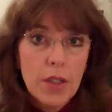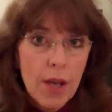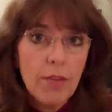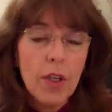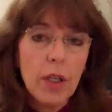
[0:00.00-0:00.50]

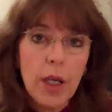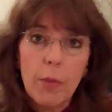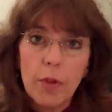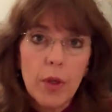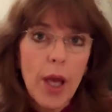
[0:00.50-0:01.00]
Definitely.
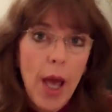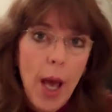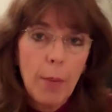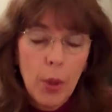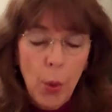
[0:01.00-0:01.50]
I'm very
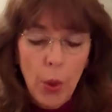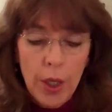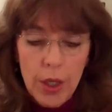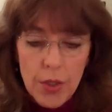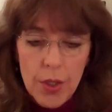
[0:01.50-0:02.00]

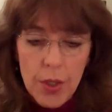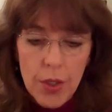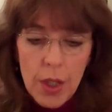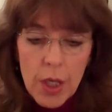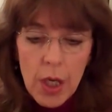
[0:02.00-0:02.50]

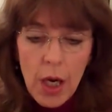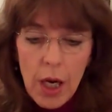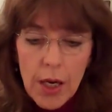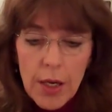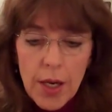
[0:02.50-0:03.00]
habit-oriented.
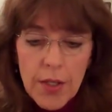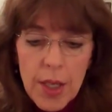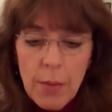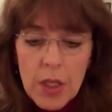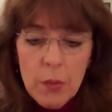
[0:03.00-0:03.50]
A
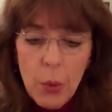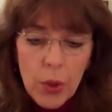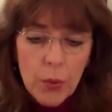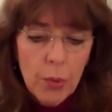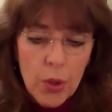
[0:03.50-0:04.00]

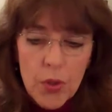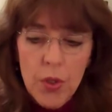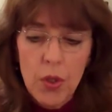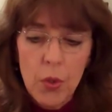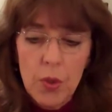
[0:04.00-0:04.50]
semi-spoiled
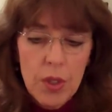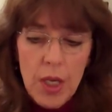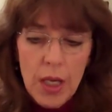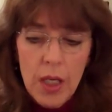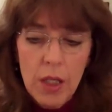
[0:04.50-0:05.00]
person who was
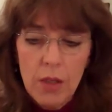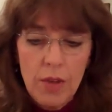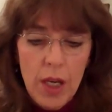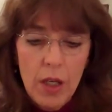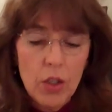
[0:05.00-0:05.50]
taking
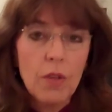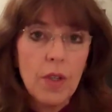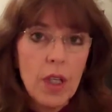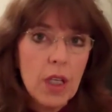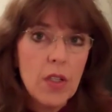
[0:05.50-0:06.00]
advantage of
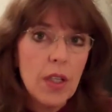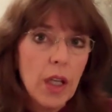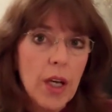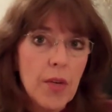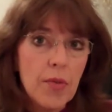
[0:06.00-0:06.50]
an easy
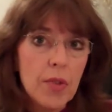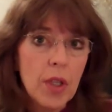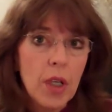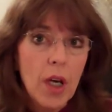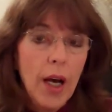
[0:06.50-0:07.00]
life.
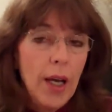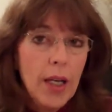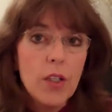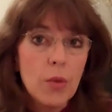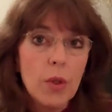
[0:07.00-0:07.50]
I
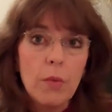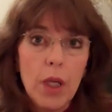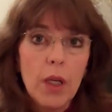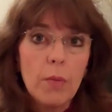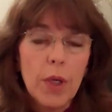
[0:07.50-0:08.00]
hate to
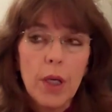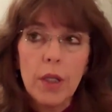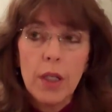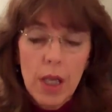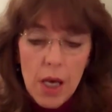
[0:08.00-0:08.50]
admit it,
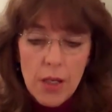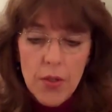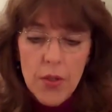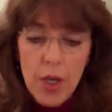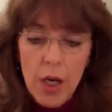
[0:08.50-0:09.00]
but yes,
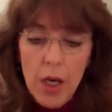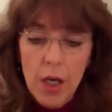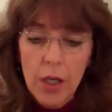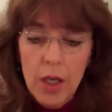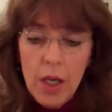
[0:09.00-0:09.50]

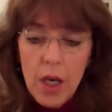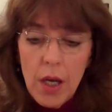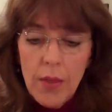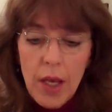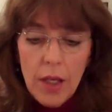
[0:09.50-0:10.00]

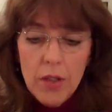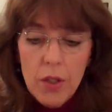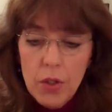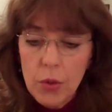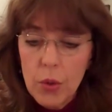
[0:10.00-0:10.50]

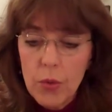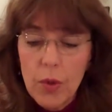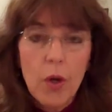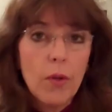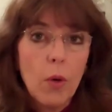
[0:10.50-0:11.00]
that's the
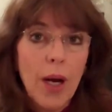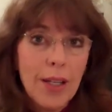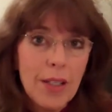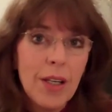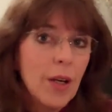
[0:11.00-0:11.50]
truth, although
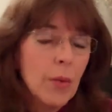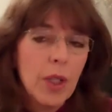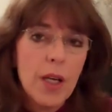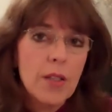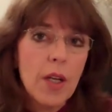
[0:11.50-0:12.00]
I did not
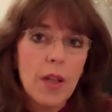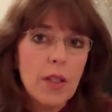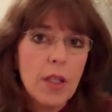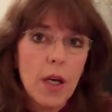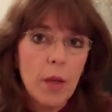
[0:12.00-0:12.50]
realize it at
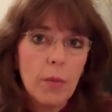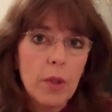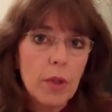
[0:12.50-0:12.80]
the time.